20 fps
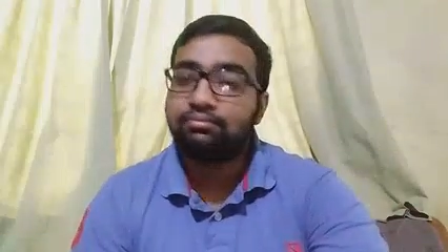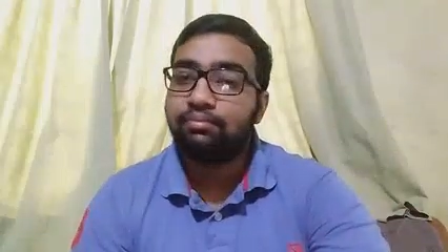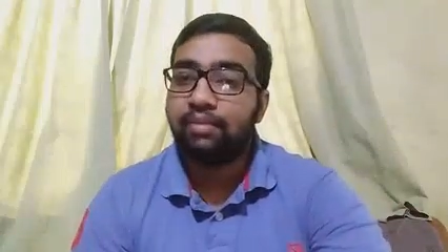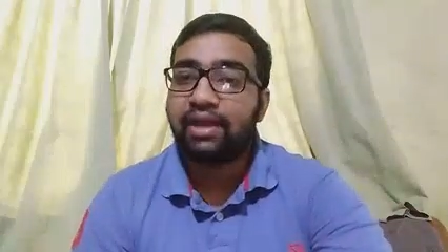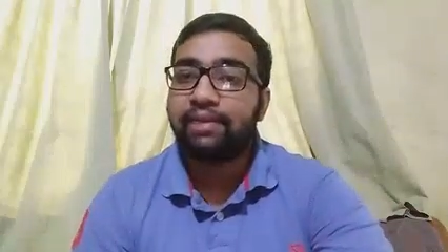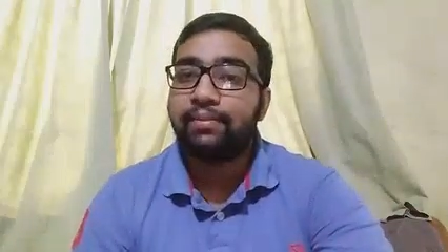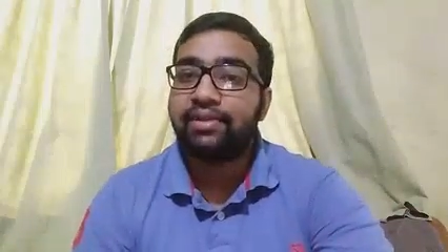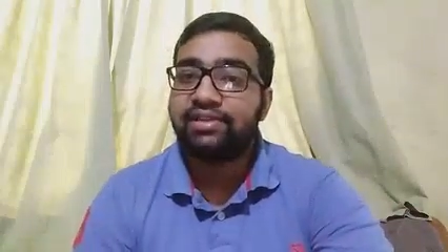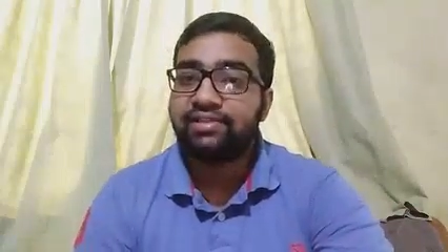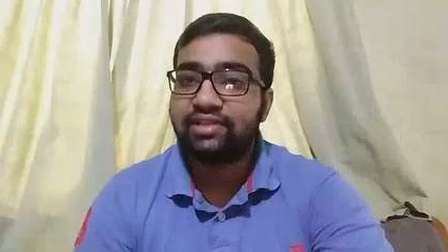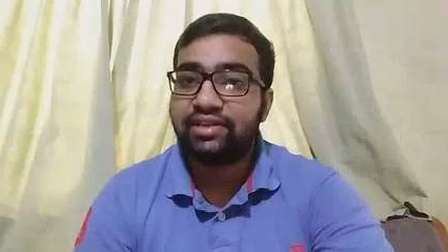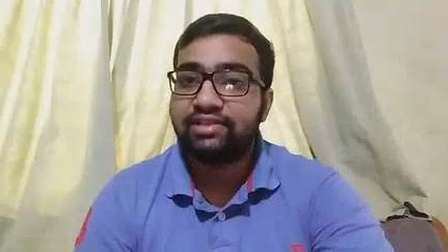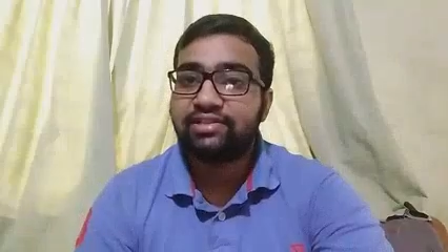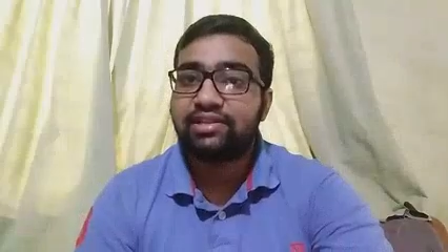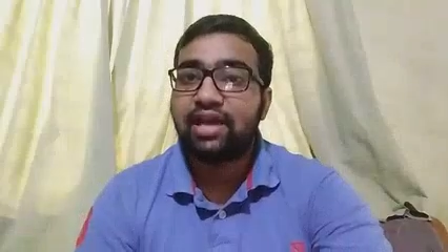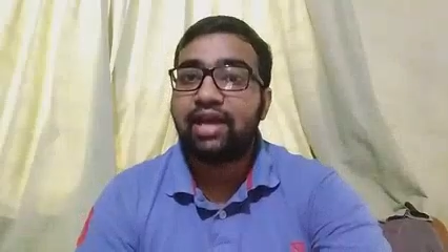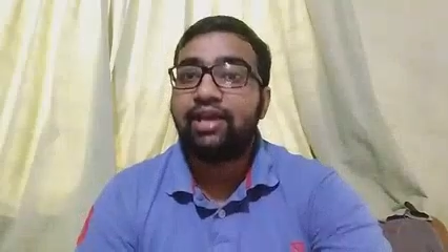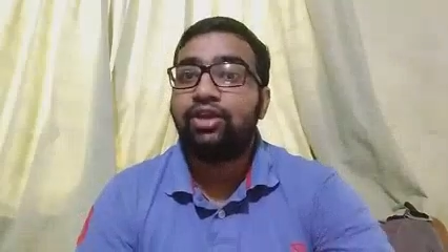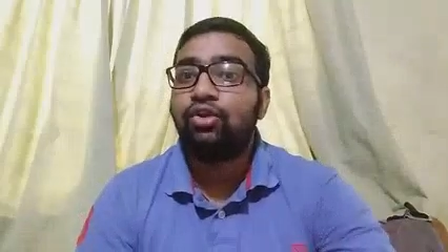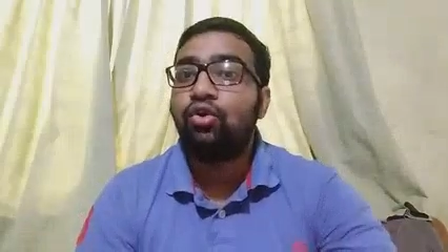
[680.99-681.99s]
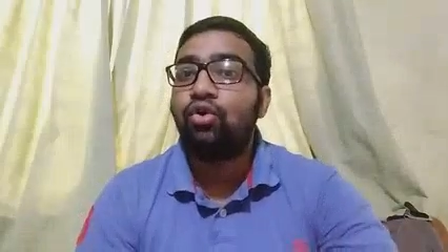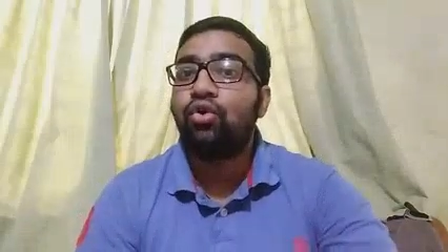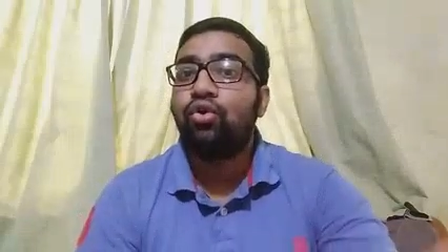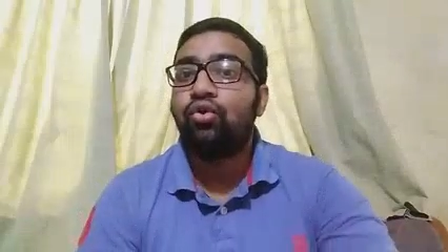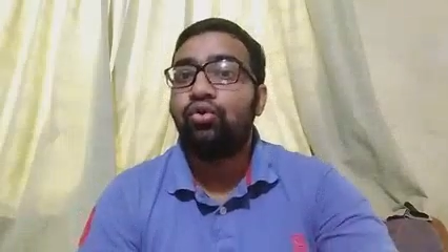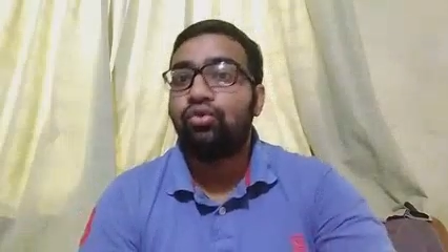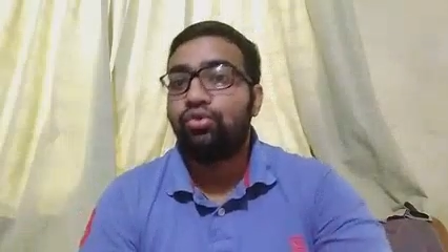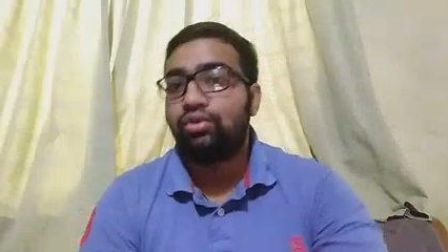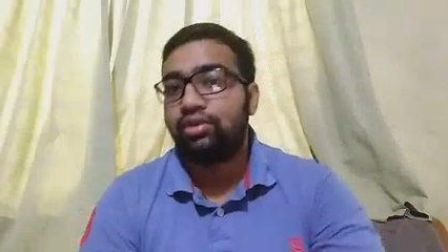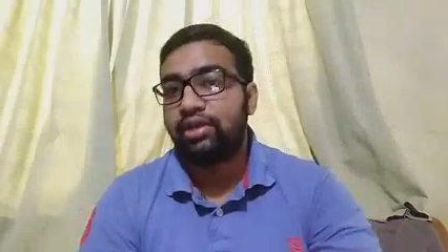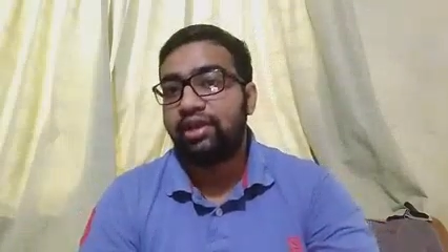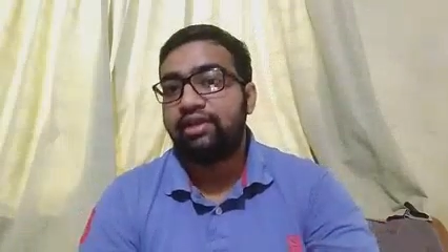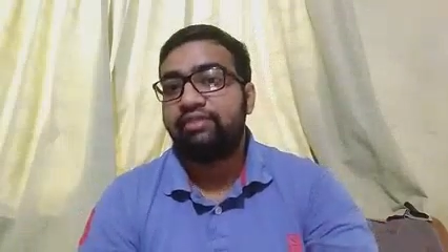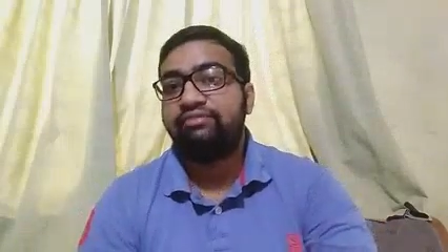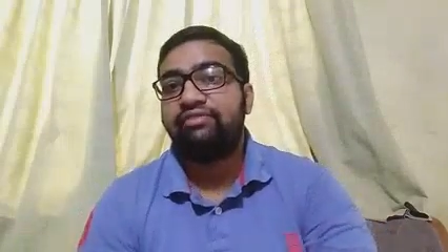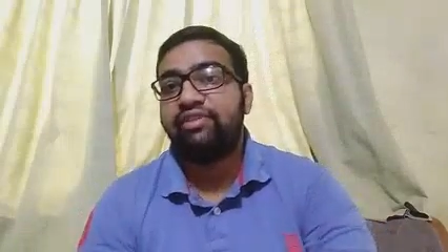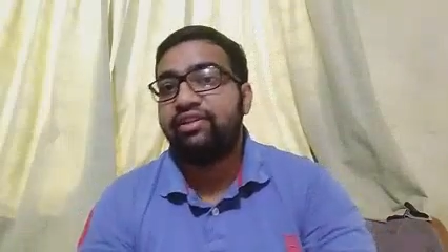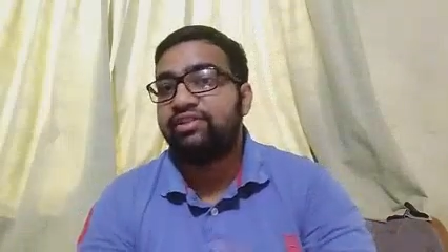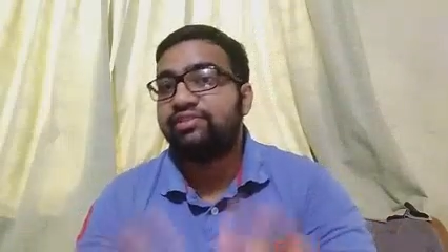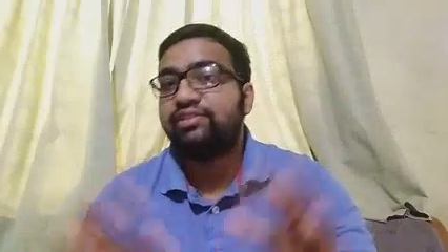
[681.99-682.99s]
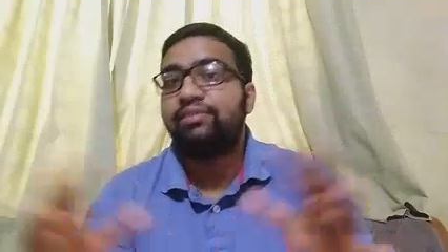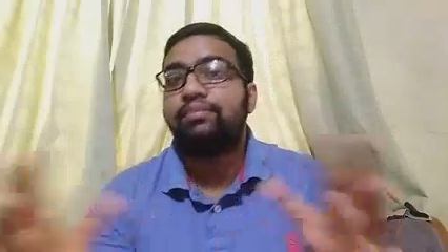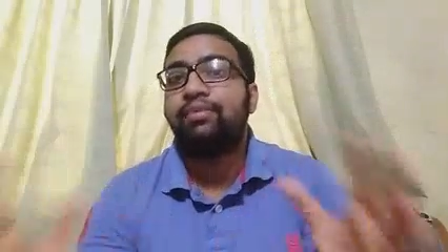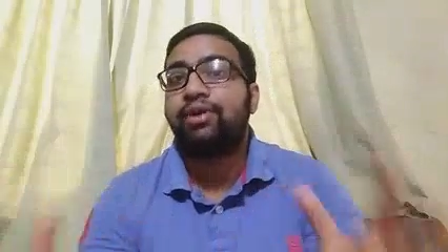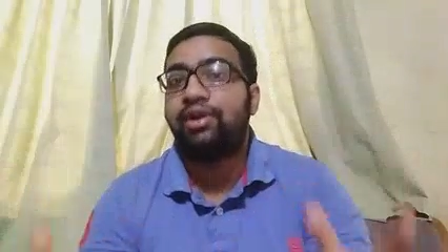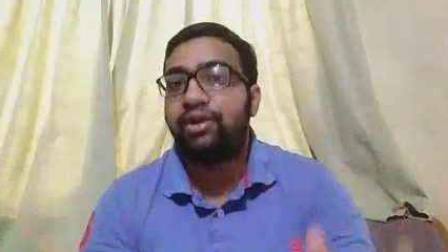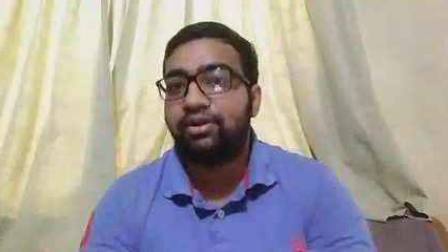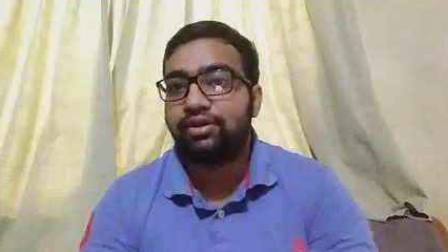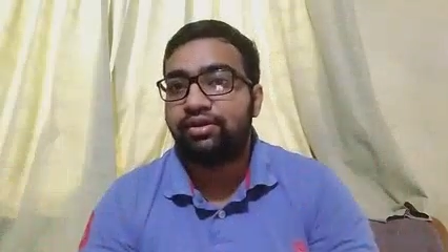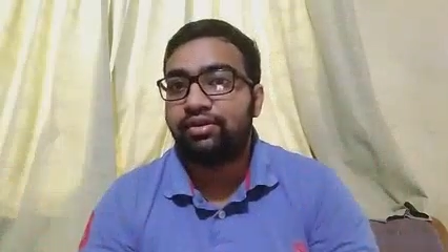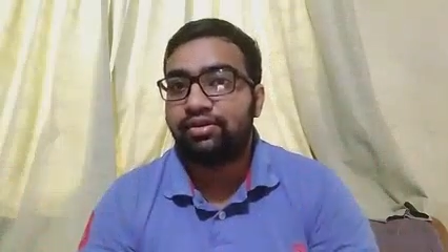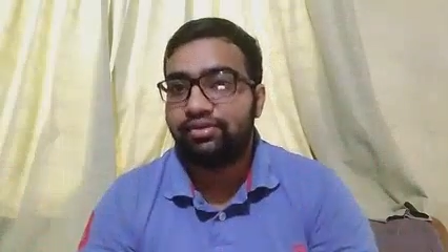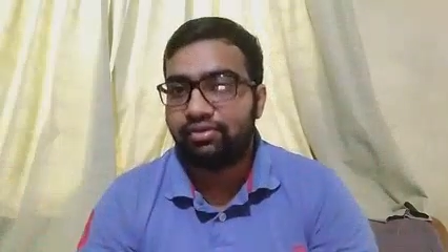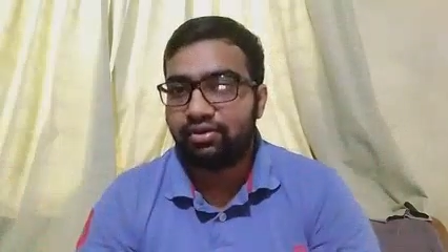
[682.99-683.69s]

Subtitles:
Macbeth says, "I go and I finish the murder."